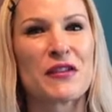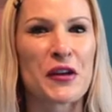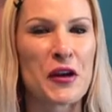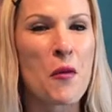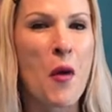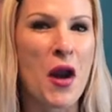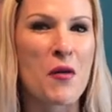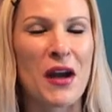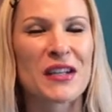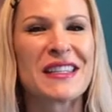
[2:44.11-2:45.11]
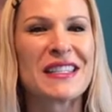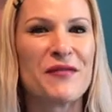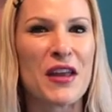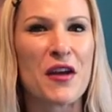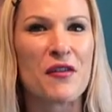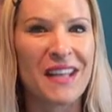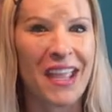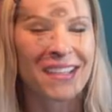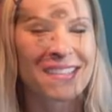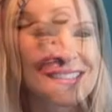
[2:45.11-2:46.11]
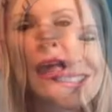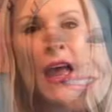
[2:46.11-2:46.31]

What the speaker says: you're gonna wanna watch this video next.